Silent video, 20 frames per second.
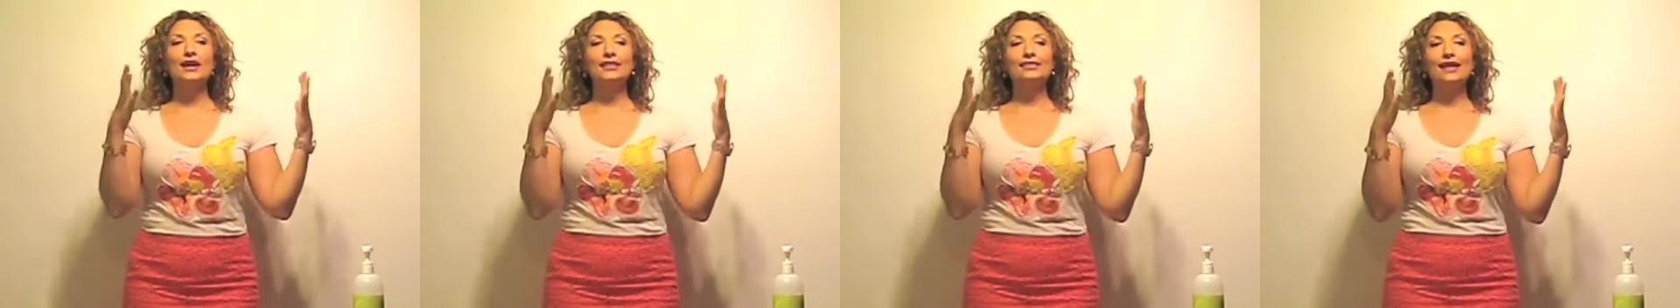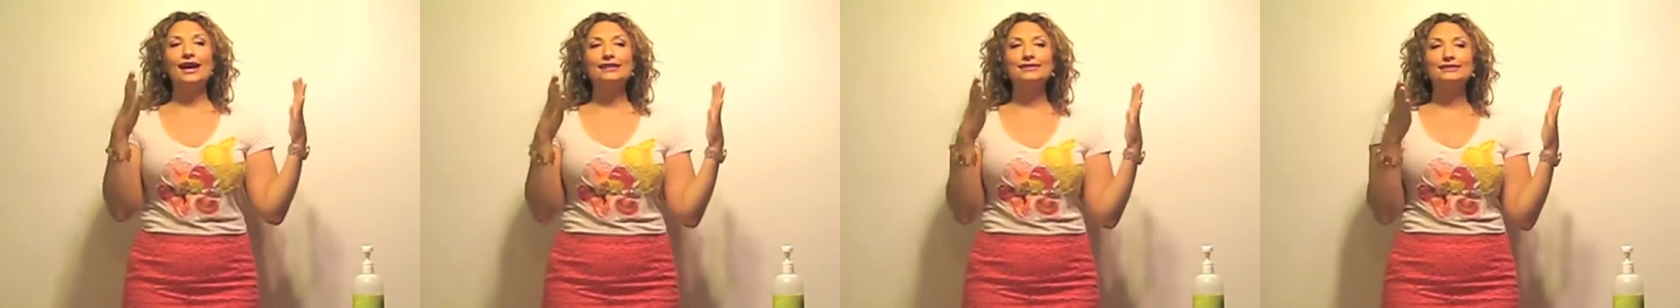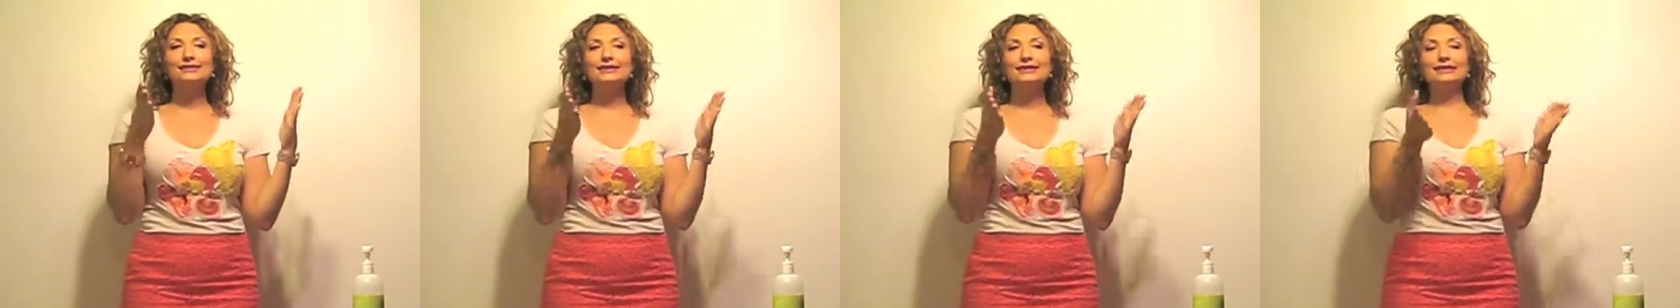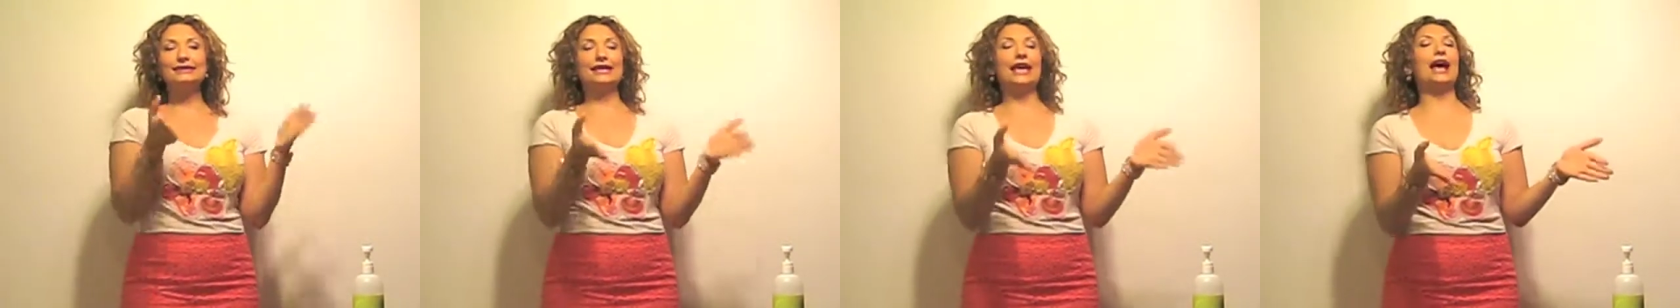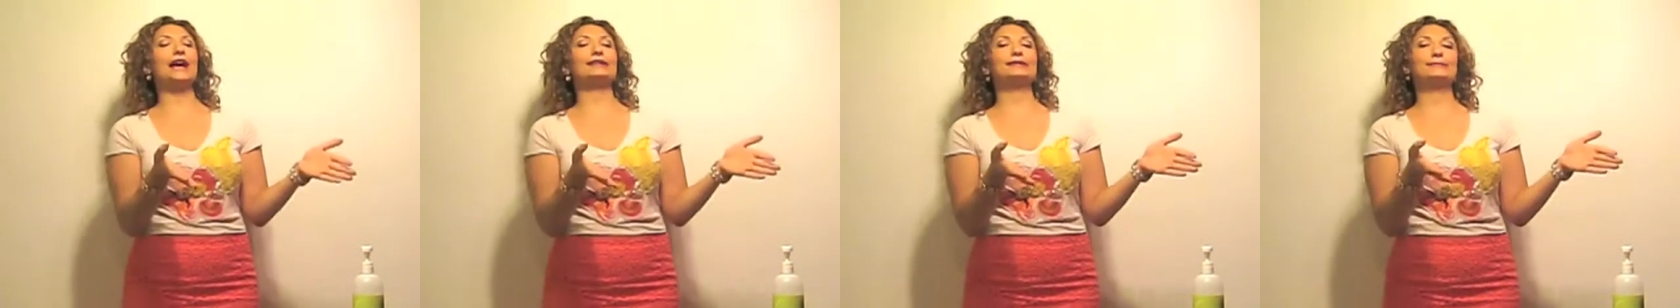that's
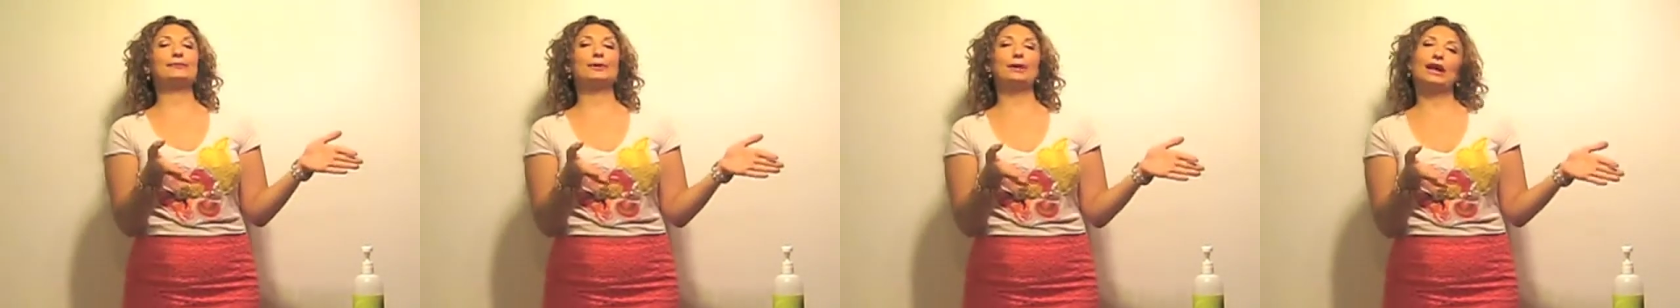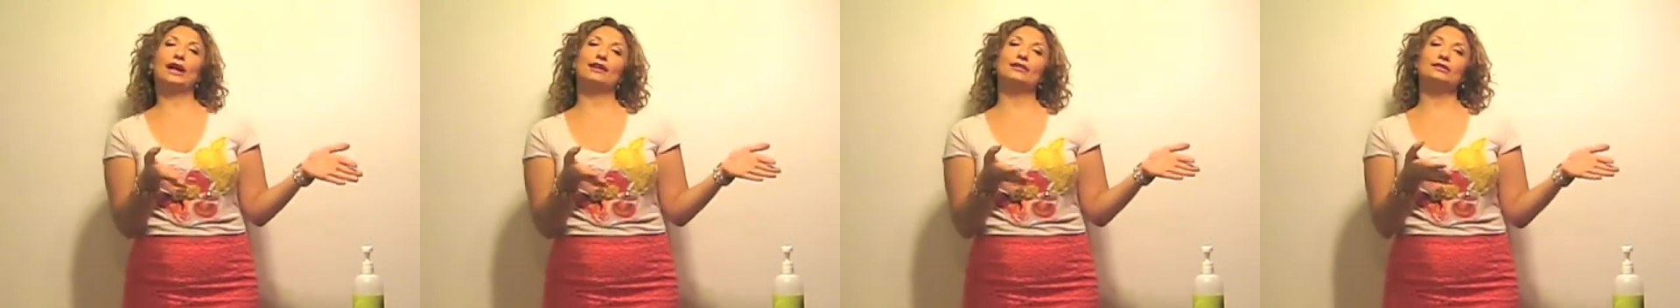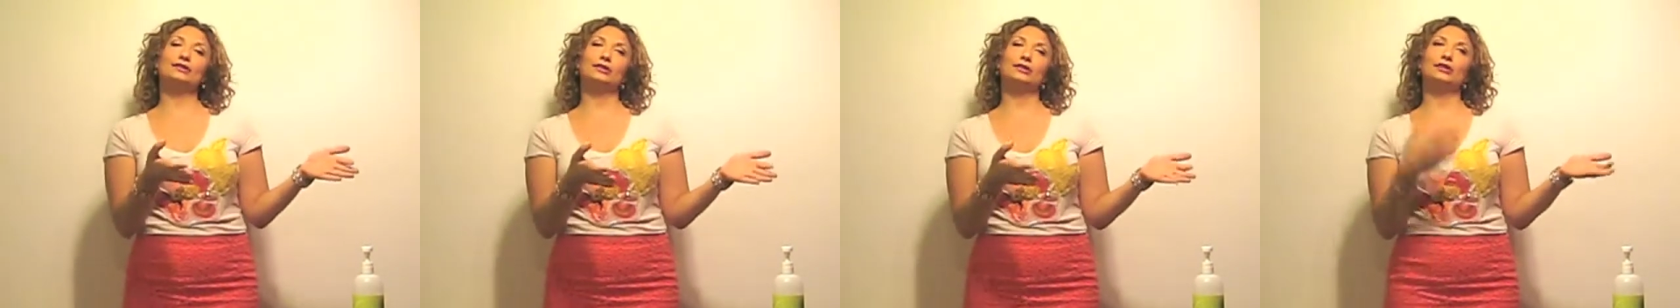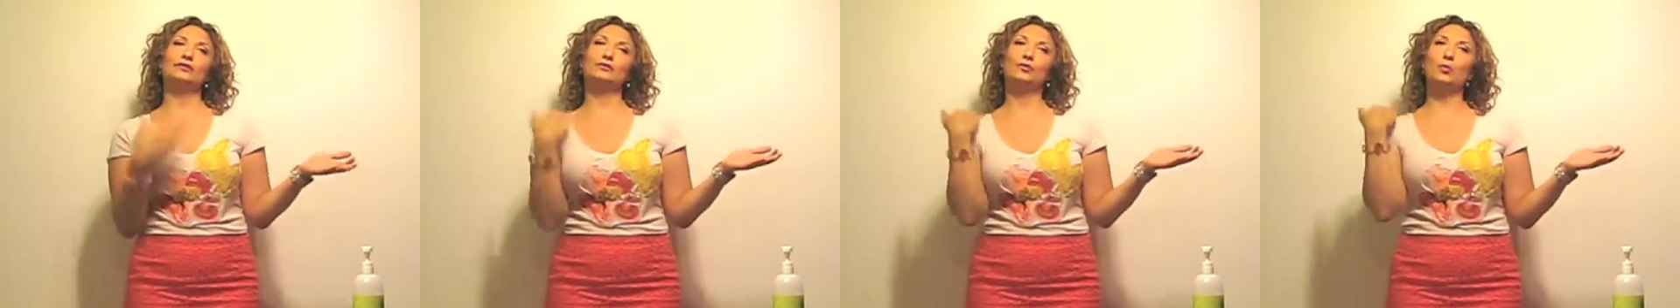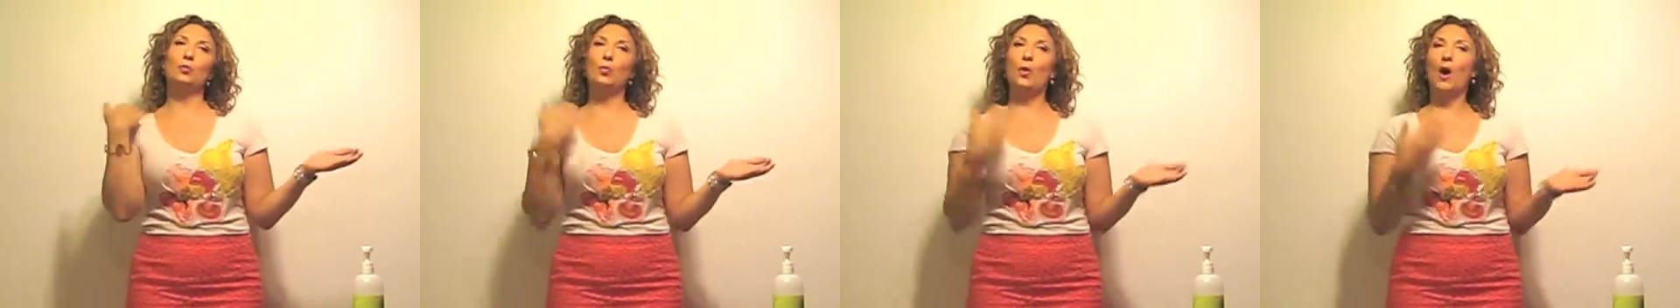the textbook answer
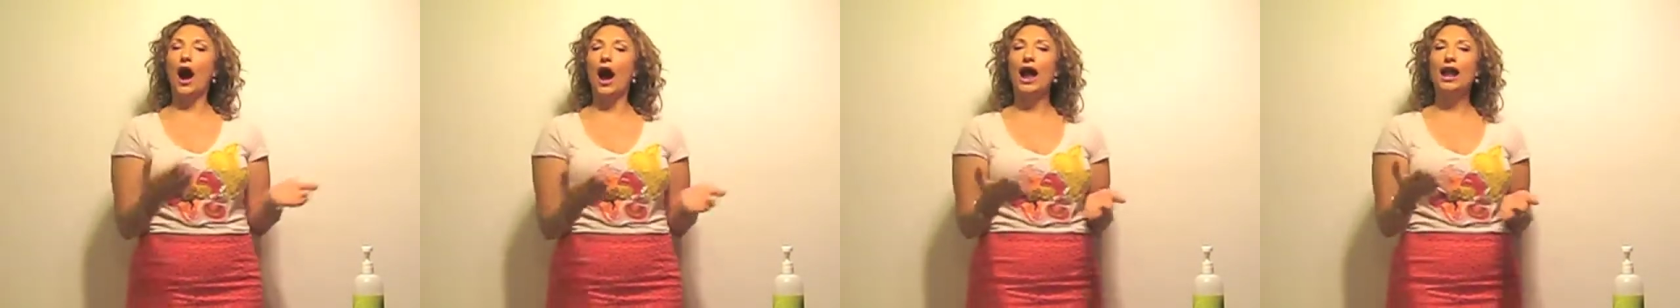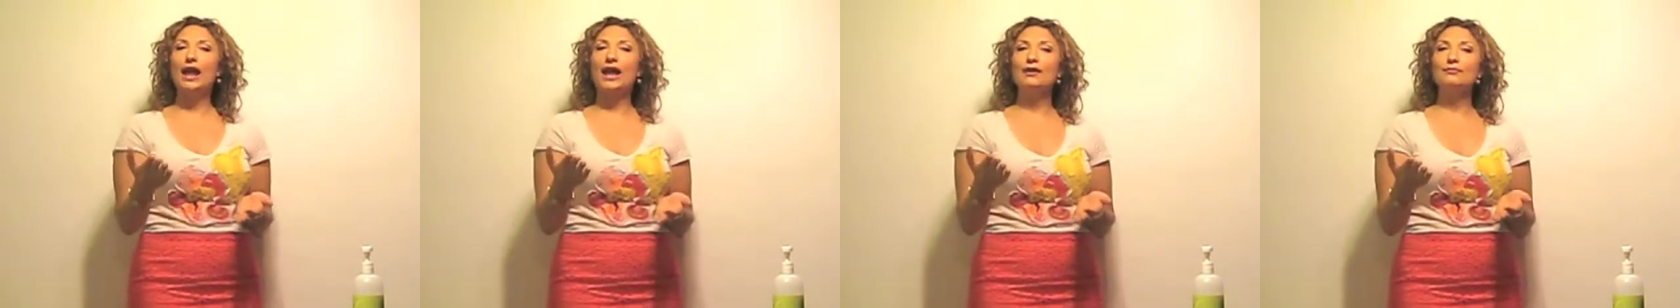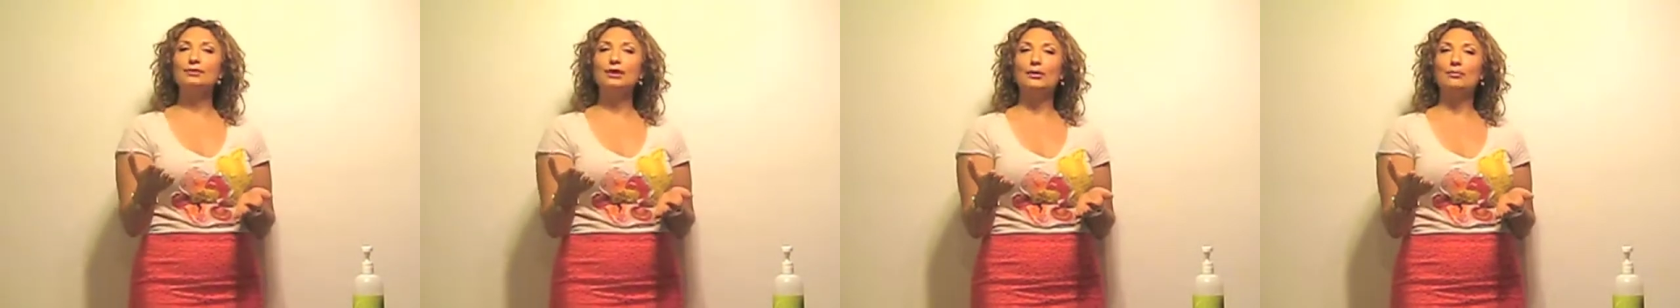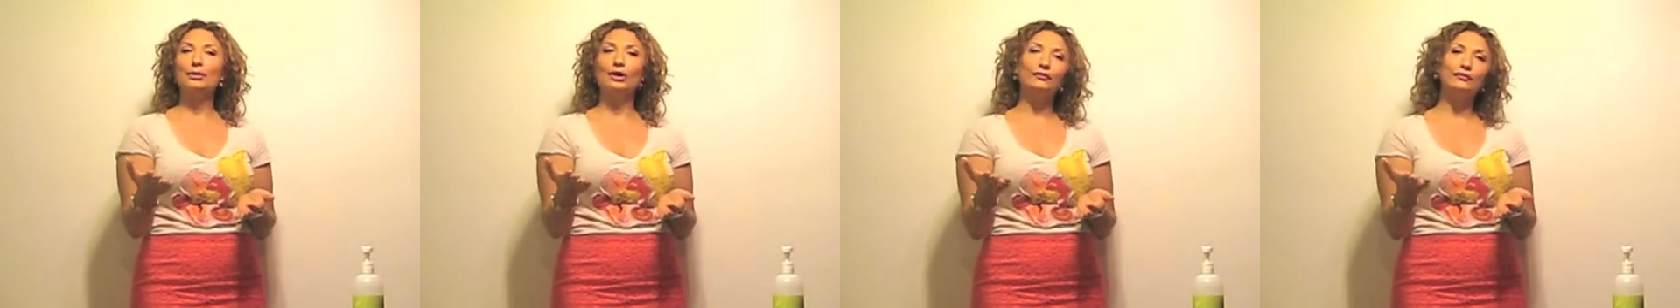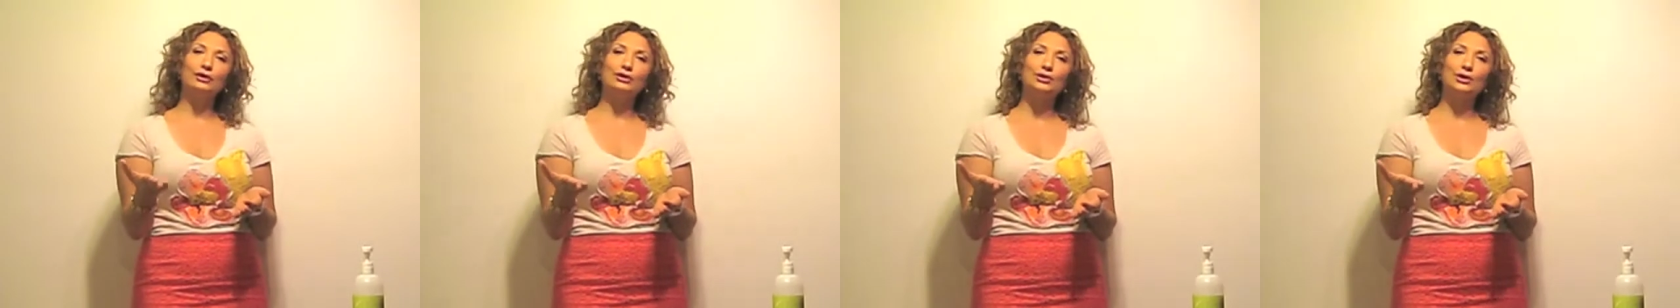of why I'd be a
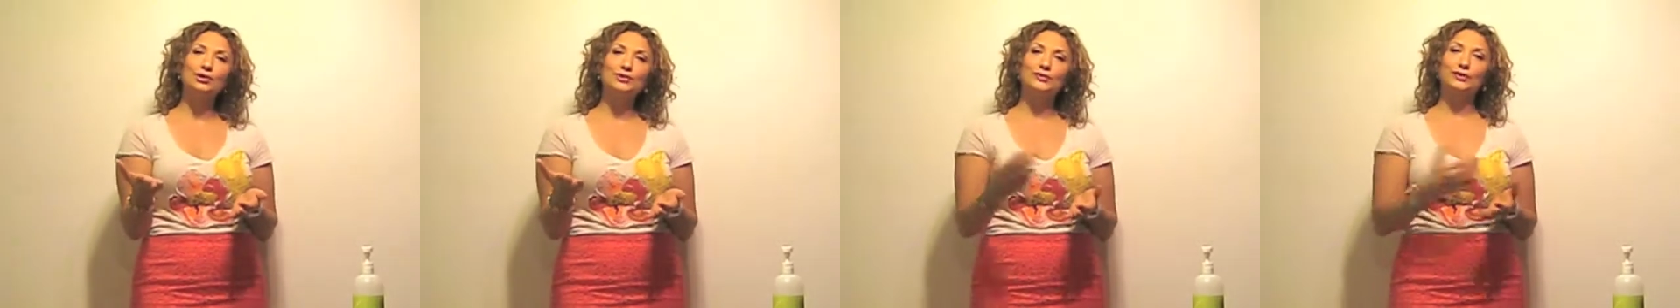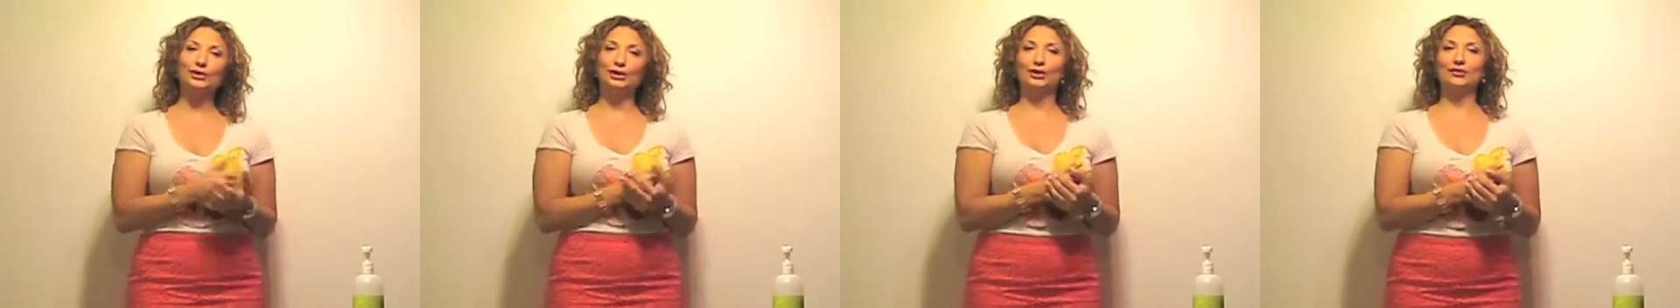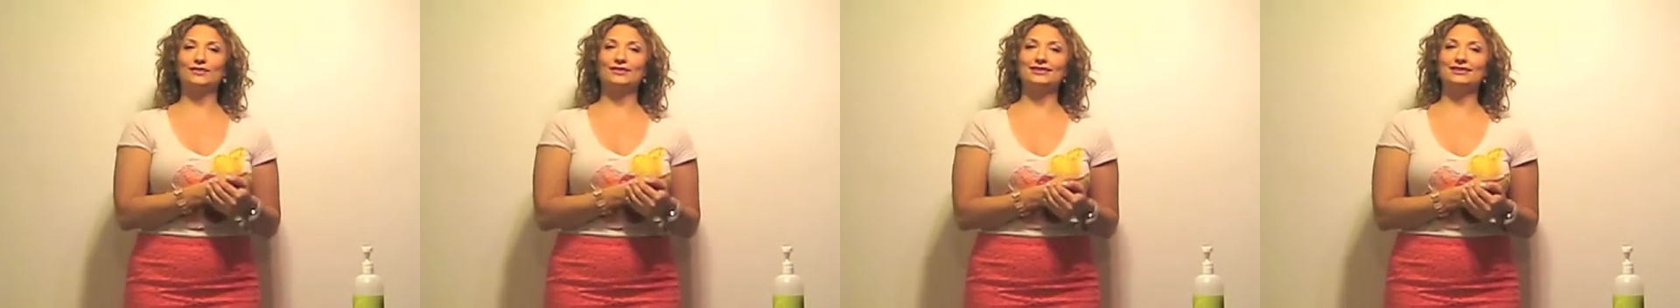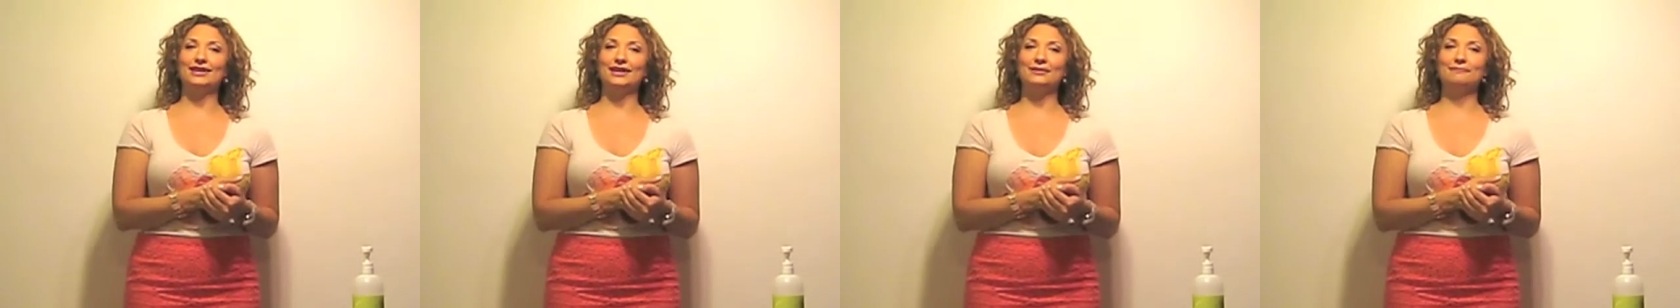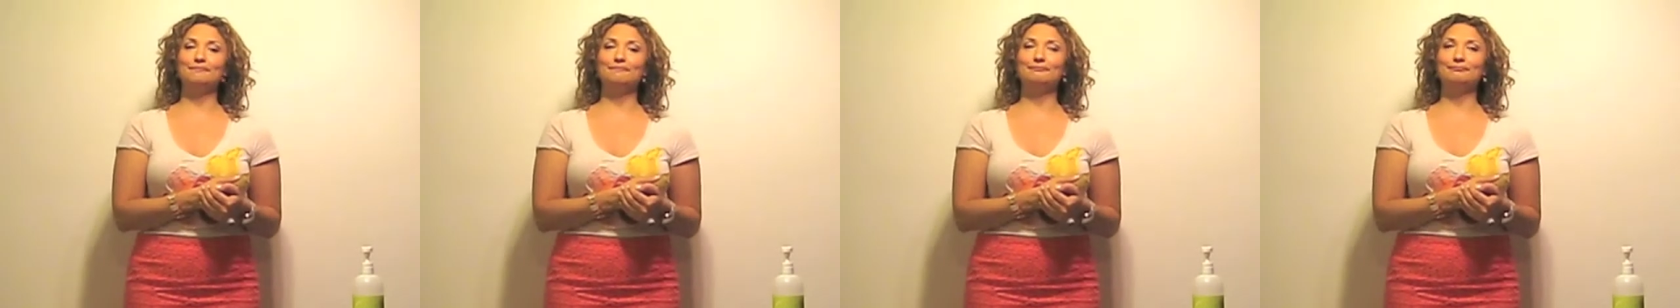perfect host for
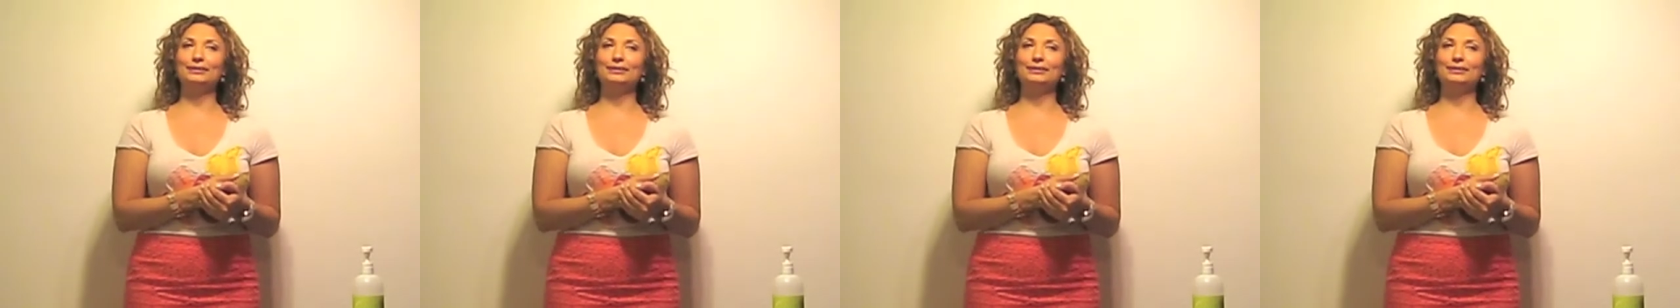QVC.